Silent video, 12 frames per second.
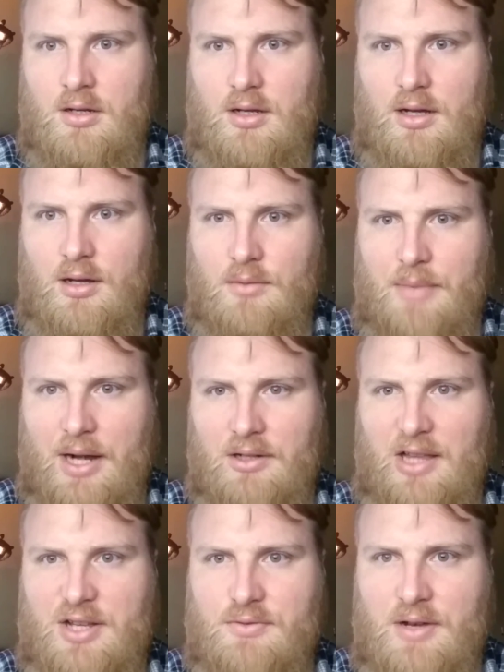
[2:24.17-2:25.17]
Men are
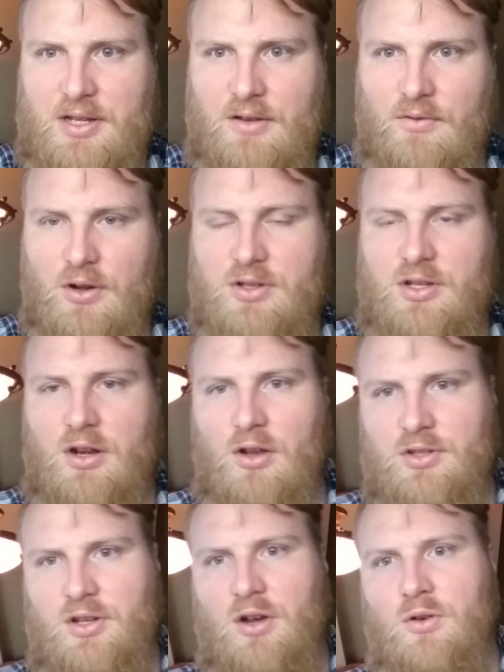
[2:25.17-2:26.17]
less risk averse and
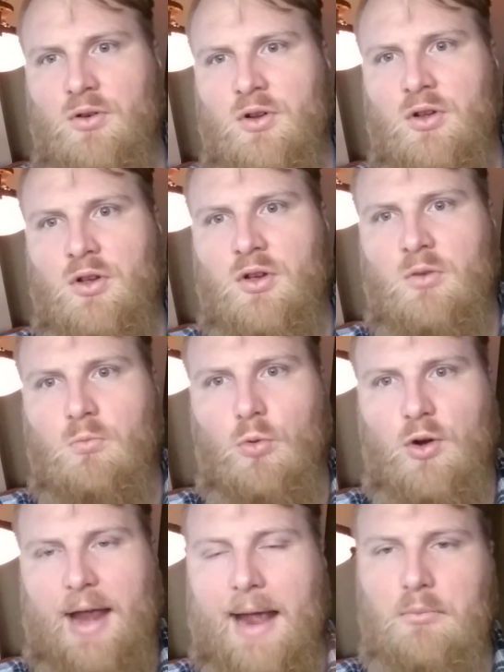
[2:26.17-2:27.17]
also
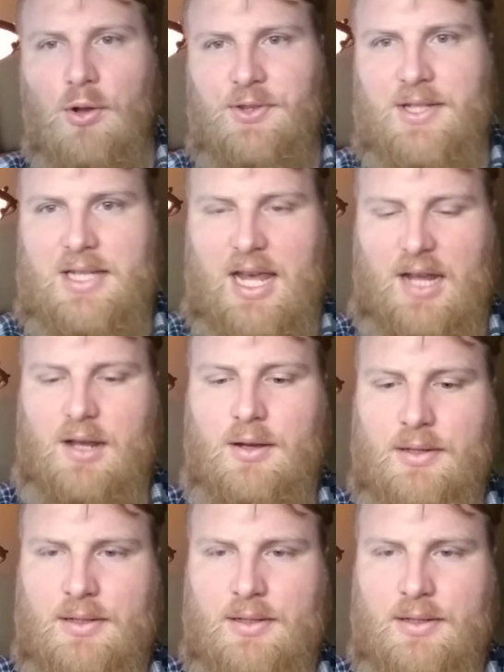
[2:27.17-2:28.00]
more able to take.